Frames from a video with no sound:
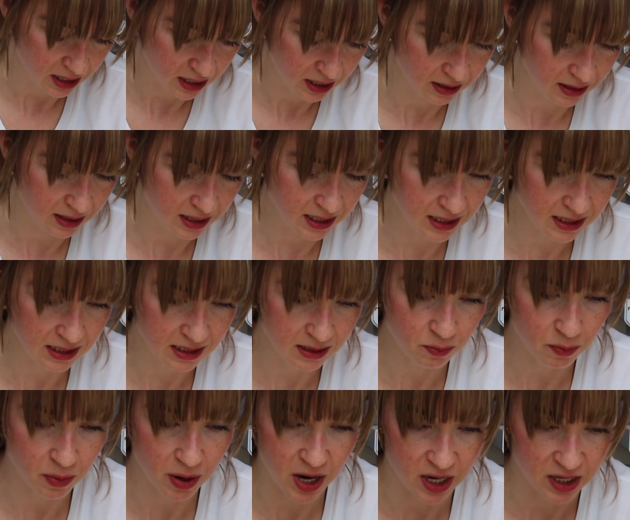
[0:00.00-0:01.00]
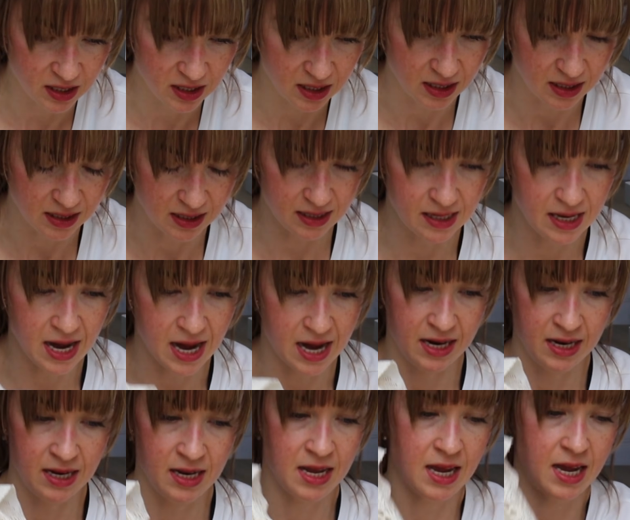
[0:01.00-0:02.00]
this part is
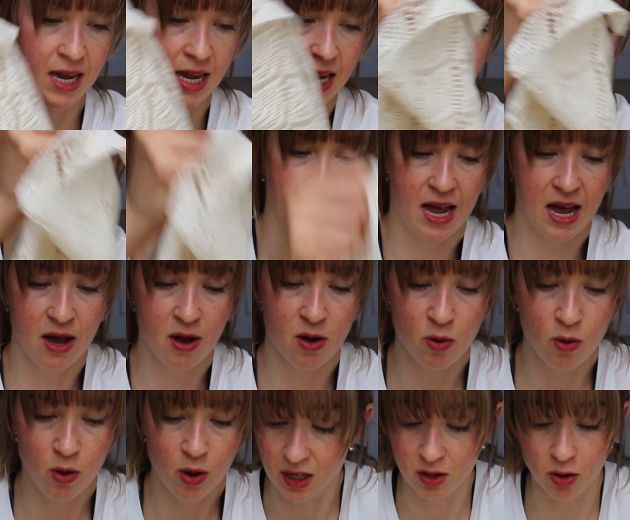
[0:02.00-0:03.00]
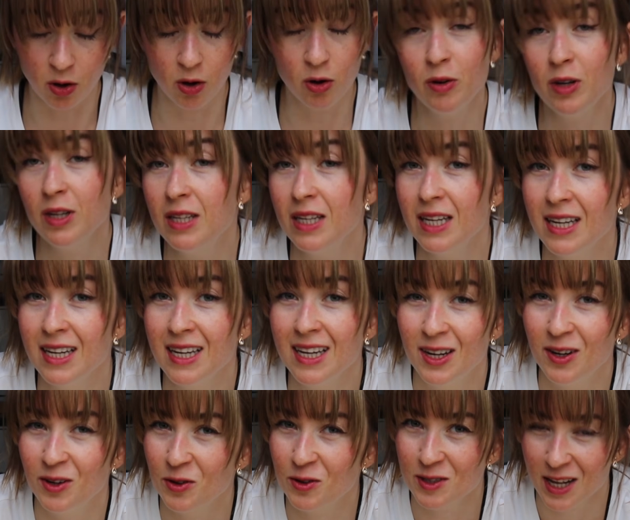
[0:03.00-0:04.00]
done and now it already
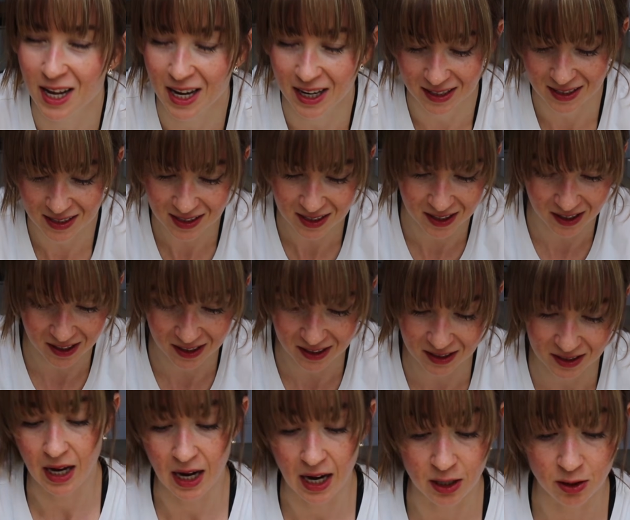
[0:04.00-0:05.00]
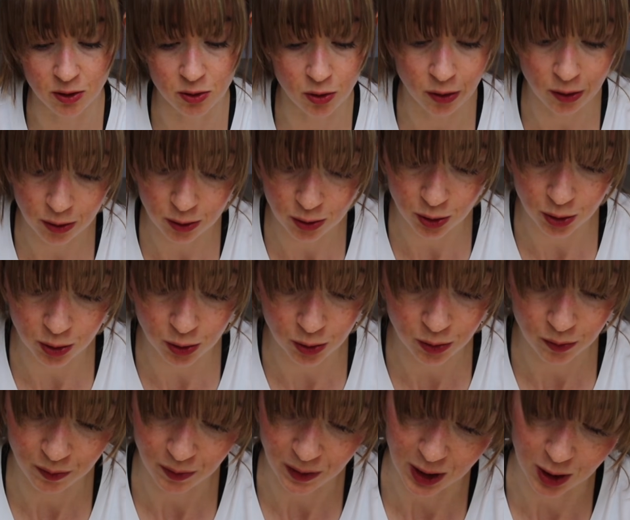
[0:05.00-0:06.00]
looks like a skirt. I told
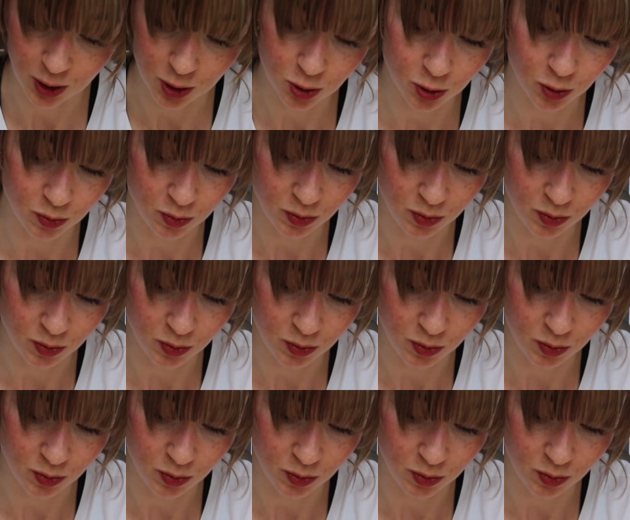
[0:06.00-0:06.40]
you it should